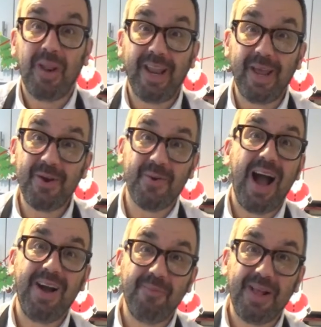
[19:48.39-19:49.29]
hello
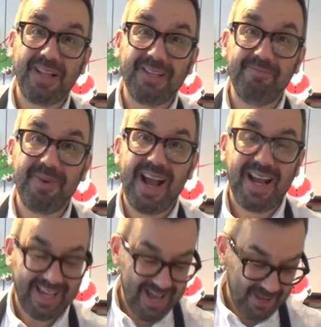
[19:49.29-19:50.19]
and welcome
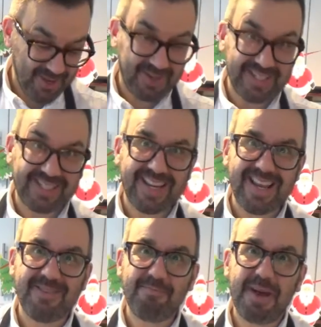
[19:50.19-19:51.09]
back. you can see
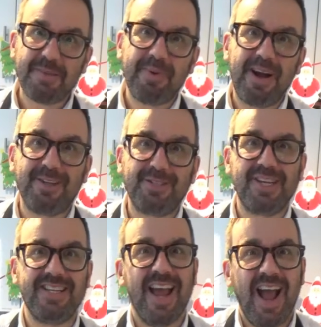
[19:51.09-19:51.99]
that my
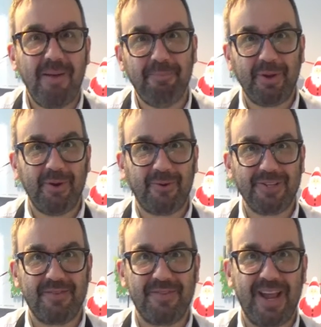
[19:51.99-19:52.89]
bhajis and pakoras
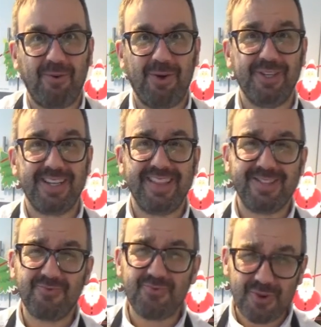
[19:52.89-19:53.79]
have now cooked, and
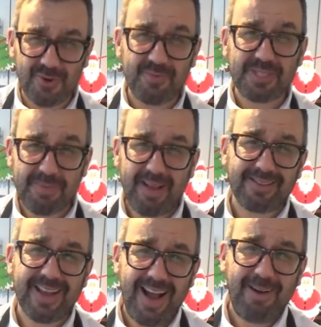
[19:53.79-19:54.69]
this room
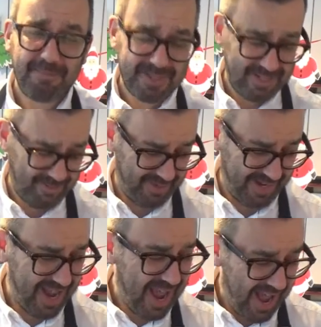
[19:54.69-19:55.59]
smells absolutely
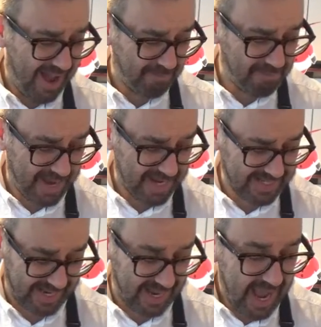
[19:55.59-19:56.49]

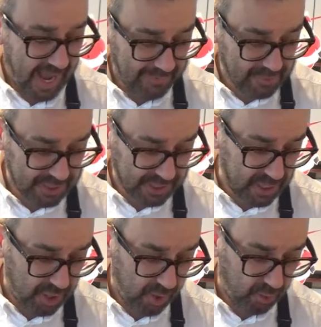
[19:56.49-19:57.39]
amazing. I'm just going to
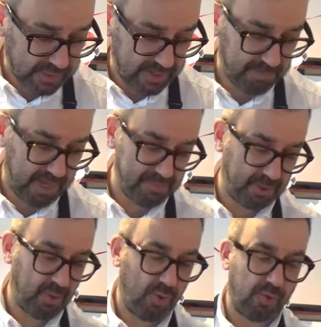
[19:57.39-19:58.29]
hold up my
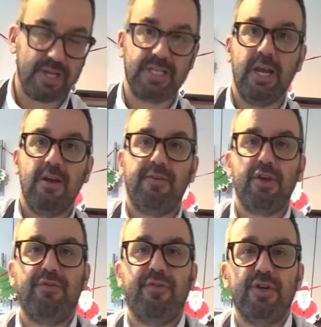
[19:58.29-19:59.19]
pakoras for
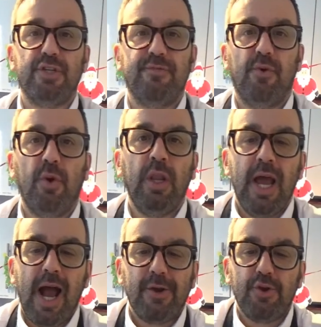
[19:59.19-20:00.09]
you first of all,
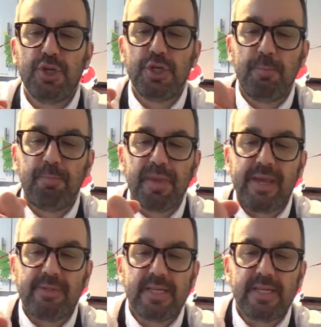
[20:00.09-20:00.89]
and you should be able to